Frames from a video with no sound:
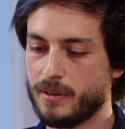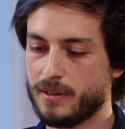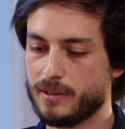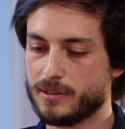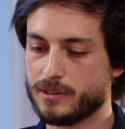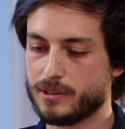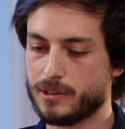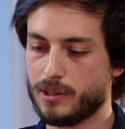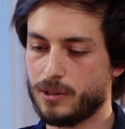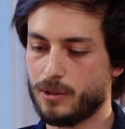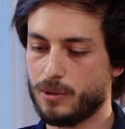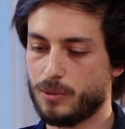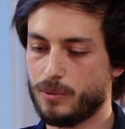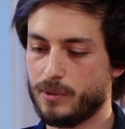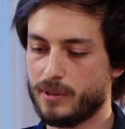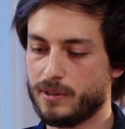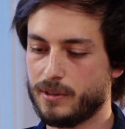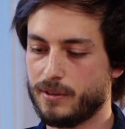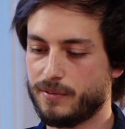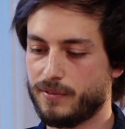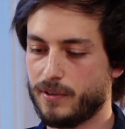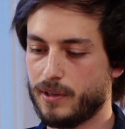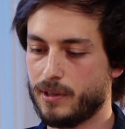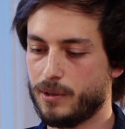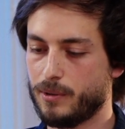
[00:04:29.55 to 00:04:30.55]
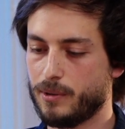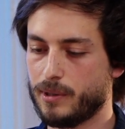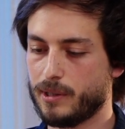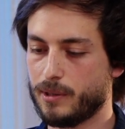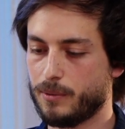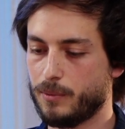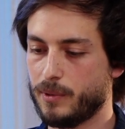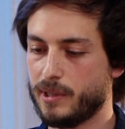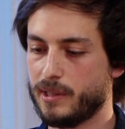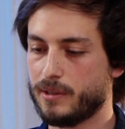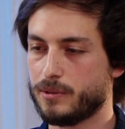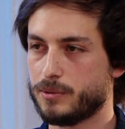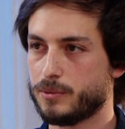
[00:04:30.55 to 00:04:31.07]
So in the following
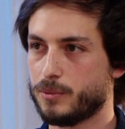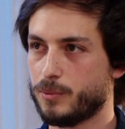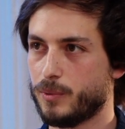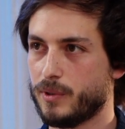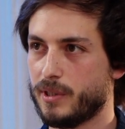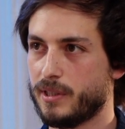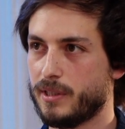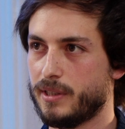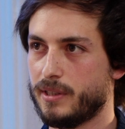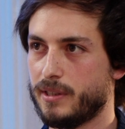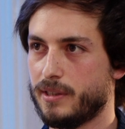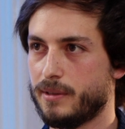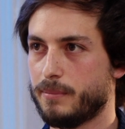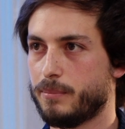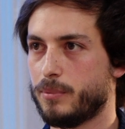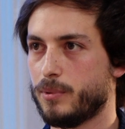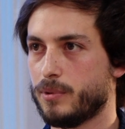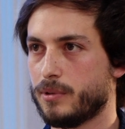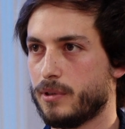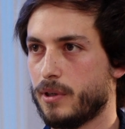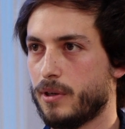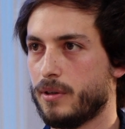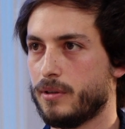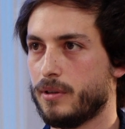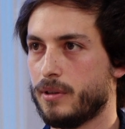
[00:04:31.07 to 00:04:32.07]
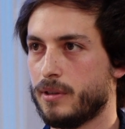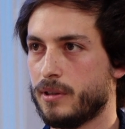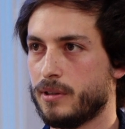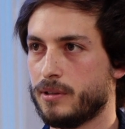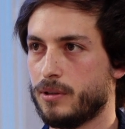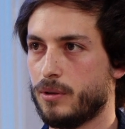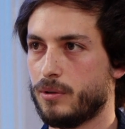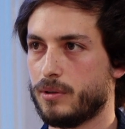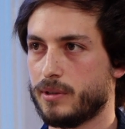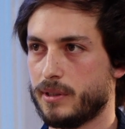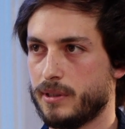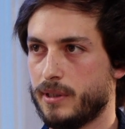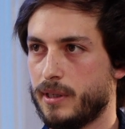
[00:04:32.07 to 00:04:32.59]
weeks, we put on an
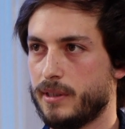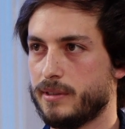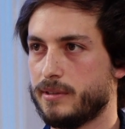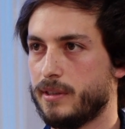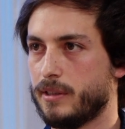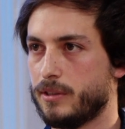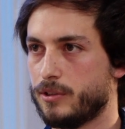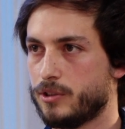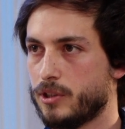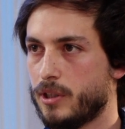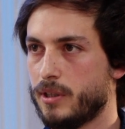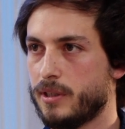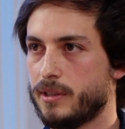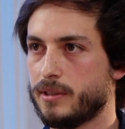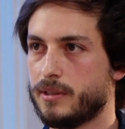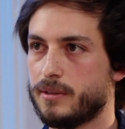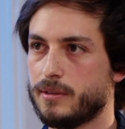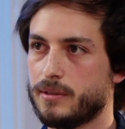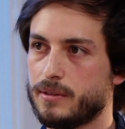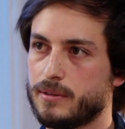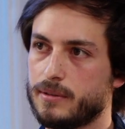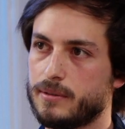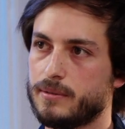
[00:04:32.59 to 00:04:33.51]
organizing chart,